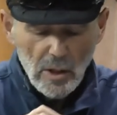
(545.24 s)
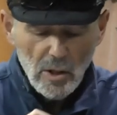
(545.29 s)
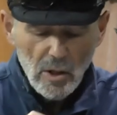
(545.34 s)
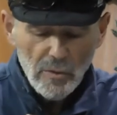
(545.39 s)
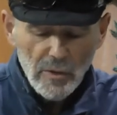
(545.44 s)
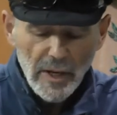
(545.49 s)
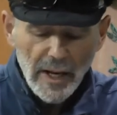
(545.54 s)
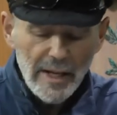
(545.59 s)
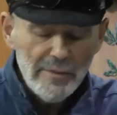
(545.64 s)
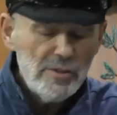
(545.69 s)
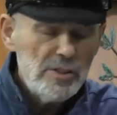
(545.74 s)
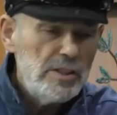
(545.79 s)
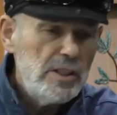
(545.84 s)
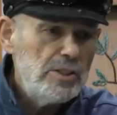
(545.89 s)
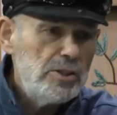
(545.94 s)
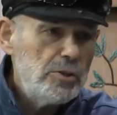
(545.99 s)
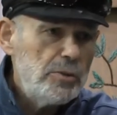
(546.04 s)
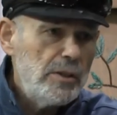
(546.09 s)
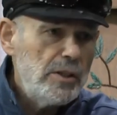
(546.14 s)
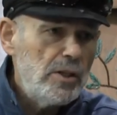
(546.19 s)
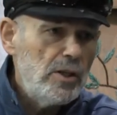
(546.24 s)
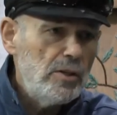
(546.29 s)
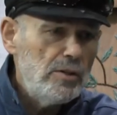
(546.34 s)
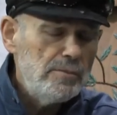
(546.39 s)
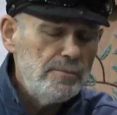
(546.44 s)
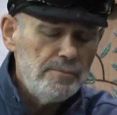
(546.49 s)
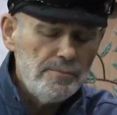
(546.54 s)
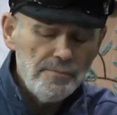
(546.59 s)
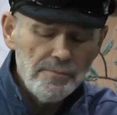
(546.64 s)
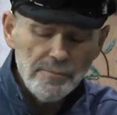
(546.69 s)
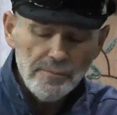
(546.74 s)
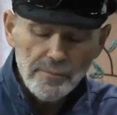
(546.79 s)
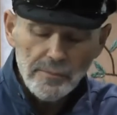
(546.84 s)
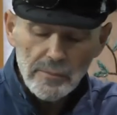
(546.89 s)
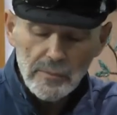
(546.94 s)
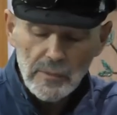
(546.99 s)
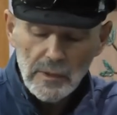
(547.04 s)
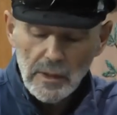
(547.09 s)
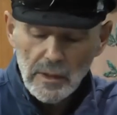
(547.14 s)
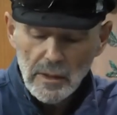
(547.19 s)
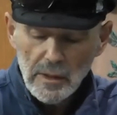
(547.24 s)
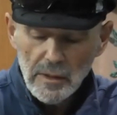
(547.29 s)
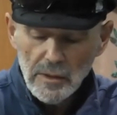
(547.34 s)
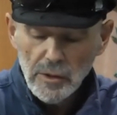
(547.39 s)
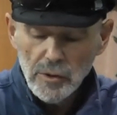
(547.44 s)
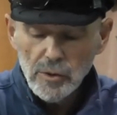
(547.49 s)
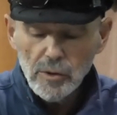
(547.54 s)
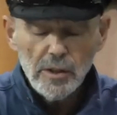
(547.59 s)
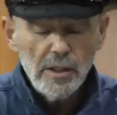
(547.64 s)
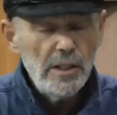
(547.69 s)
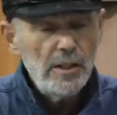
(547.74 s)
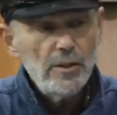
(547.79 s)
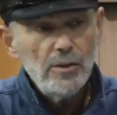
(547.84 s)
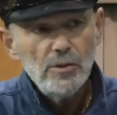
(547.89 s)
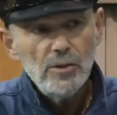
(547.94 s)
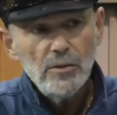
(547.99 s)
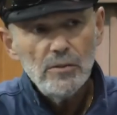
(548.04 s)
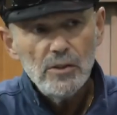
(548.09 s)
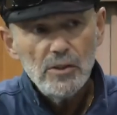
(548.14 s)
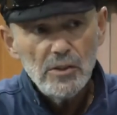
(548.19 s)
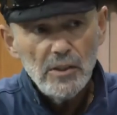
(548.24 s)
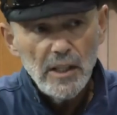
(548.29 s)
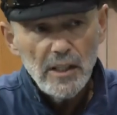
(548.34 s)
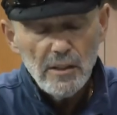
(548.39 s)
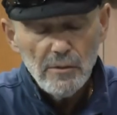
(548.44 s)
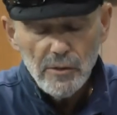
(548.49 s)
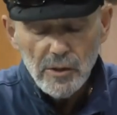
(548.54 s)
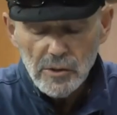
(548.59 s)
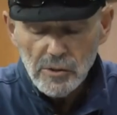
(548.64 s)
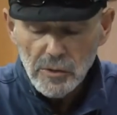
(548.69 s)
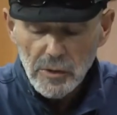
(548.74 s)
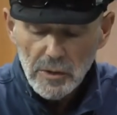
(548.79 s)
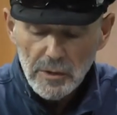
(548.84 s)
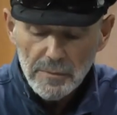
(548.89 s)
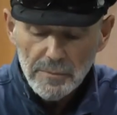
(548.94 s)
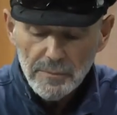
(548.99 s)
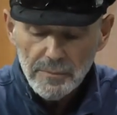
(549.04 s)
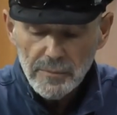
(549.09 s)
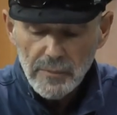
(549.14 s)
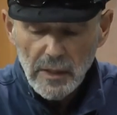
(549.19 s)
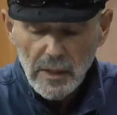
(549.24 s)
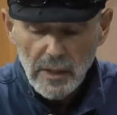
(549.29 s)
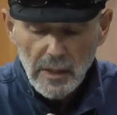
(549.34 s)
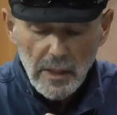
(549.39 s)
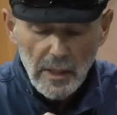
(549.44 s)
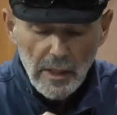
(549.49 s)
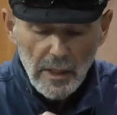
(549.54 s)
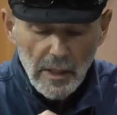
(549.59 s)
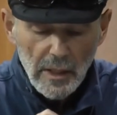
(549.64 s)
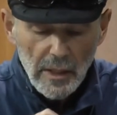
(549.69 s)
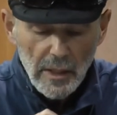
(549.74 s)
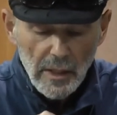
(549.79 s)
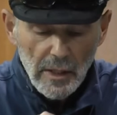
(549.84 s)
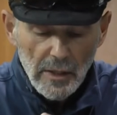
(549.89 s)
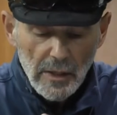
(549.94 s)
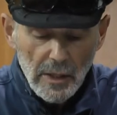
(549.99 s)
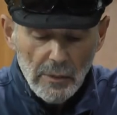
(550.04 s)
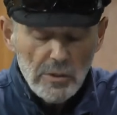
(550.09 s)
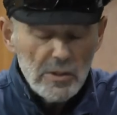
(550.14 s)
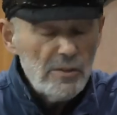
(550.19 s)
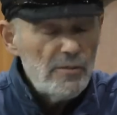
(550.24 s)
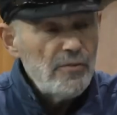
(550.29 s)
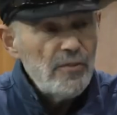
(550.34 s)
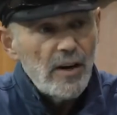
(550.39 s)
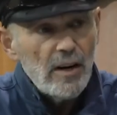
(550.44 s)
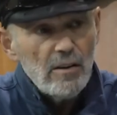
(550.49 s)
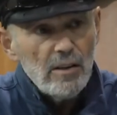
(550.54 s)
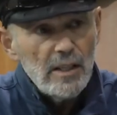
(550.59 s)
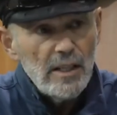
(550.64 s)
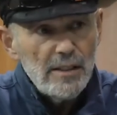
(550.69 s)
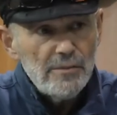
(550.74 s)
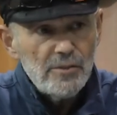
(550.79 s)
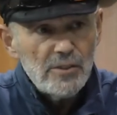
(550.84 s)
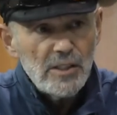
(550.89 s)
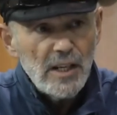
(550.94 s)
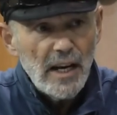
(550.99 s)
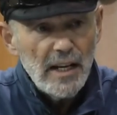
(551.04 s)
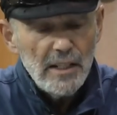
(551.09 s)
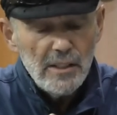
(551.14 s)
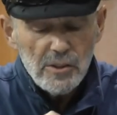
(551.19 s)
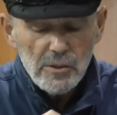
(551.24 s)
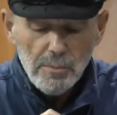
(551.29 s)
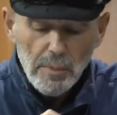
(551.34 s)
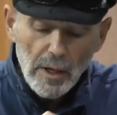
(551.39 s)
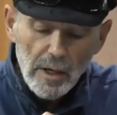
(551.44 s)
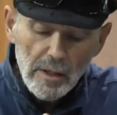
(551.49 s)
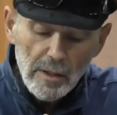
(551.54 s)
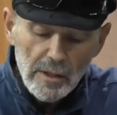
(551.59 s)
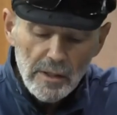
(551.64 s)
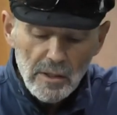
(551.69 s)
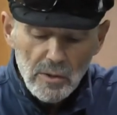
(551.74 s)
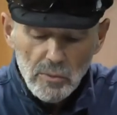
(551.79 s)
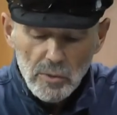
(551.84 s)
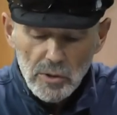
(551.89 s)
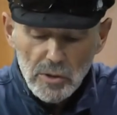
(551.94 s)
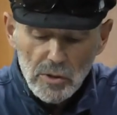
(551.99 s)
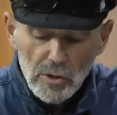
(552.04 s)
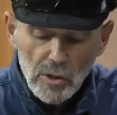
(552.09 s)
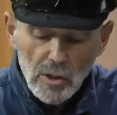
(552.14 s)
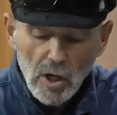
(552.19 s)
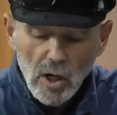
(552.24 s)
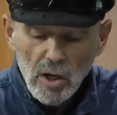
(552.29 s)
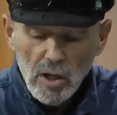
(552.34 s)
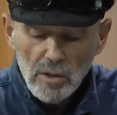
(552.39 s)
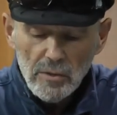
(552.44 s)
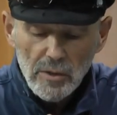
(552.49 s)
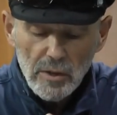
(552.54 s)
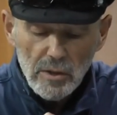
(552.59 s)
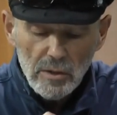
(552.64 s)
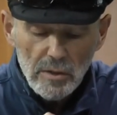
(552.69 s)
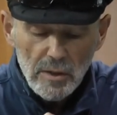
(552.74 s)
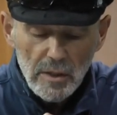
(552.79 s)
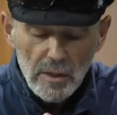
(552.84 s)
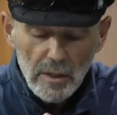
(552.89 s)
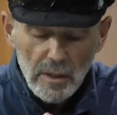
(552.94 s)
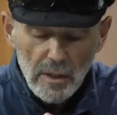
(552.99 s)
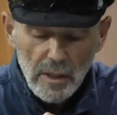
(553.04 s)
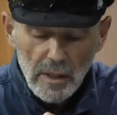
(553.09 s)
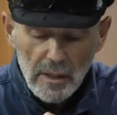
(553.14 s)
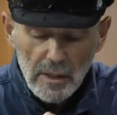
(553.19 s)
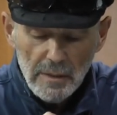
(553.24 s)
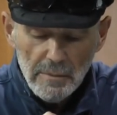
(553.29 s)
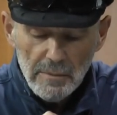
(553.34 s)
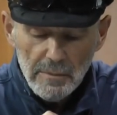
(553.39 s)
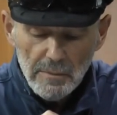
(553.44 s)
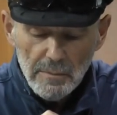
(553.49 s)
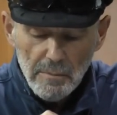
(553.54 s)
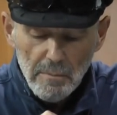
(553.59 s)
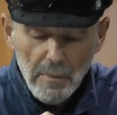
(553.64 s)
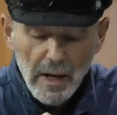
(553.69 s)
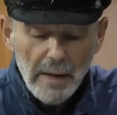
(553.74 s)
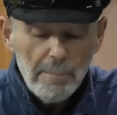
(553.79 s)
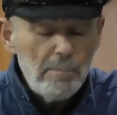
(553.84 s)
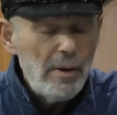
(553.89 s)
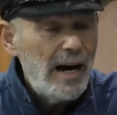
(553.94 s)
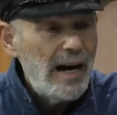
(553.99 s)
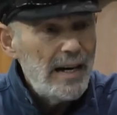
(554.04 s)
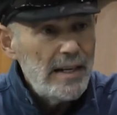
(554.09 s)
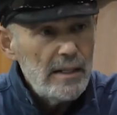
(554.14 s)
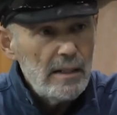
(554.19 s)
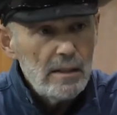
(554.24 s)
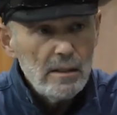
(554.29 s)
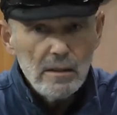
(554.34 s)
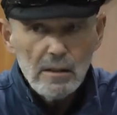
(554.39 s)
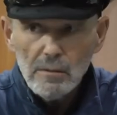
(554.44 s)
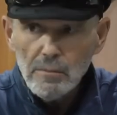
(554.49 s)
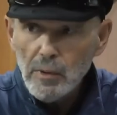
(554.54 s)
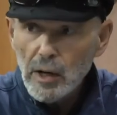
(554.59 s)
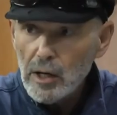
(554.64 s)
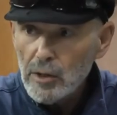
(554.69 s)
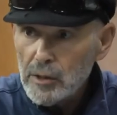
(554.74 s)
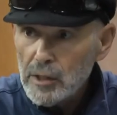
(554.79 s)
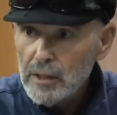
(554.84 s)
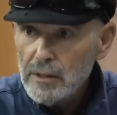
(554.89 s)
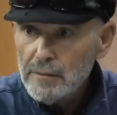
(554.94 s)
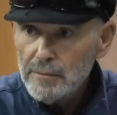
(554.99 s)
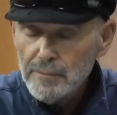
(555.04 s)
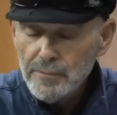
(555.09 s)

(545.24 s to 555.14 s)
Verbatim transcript: over a half century ago, the early years of the State of Israel. There was a far-left Zionist party that was called the uh, Mapai Party.